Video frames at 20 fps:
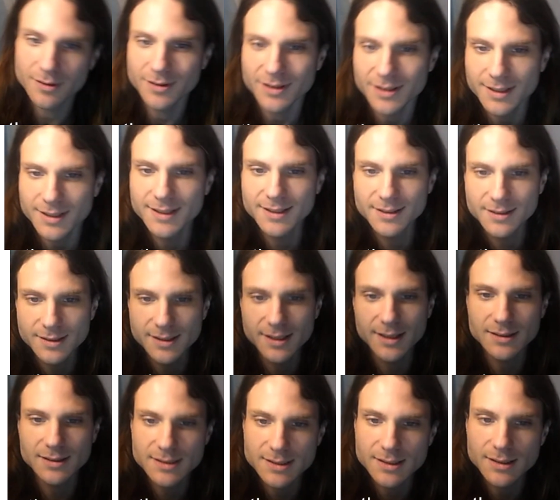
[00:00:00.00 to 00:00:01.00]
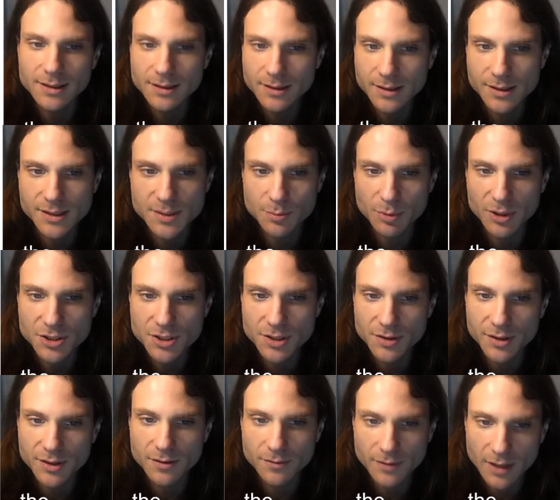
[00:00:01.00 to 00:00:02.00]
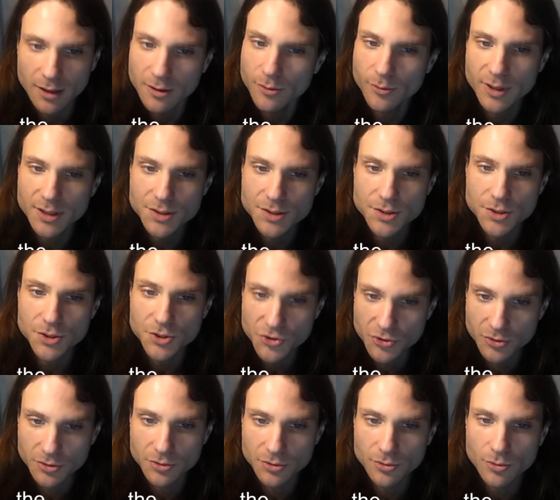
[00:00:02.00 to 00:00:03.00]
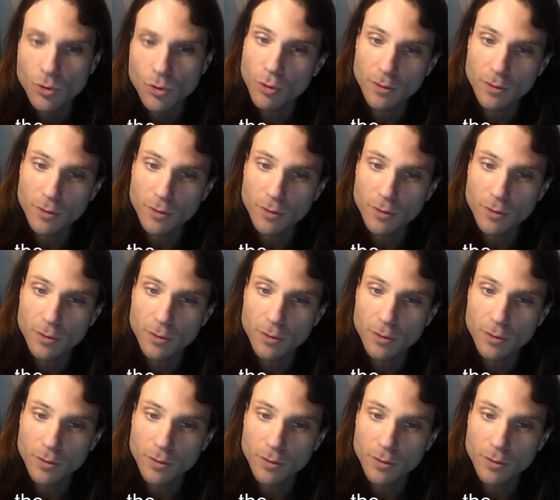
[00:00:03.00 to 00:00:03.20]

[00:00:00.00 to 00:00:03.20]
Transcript: indicates that any expression that evaluates to true or